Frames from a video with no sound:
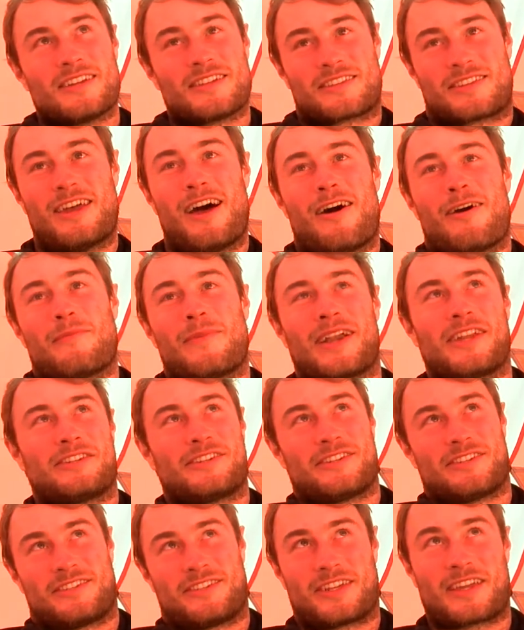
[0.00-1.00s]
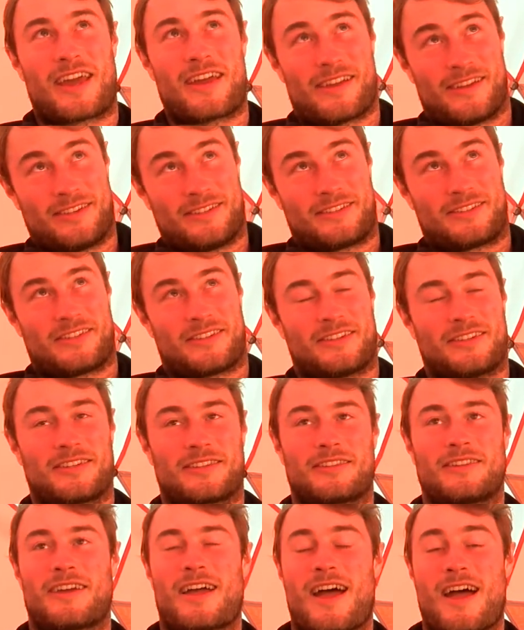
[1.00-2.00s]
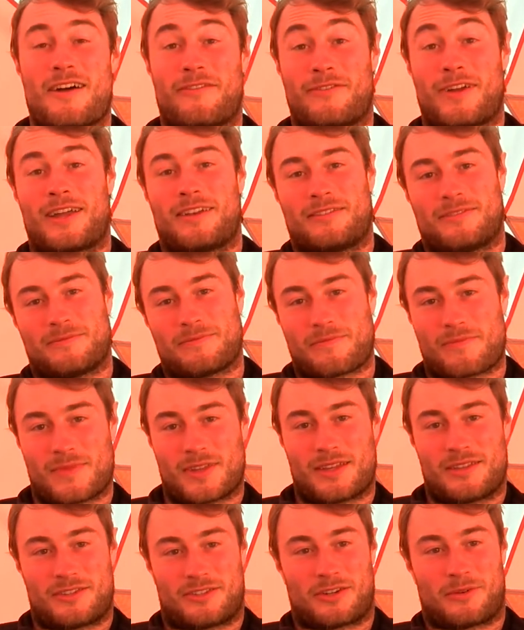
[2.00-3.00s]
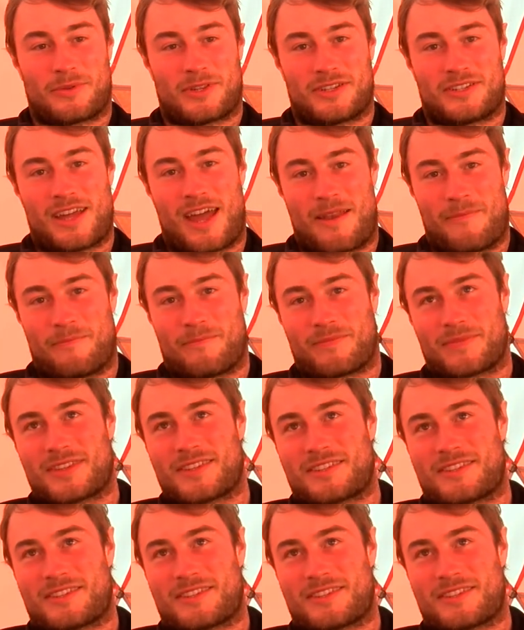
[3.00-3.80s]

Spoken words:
So it manages to get into the air vent on the top of the tent.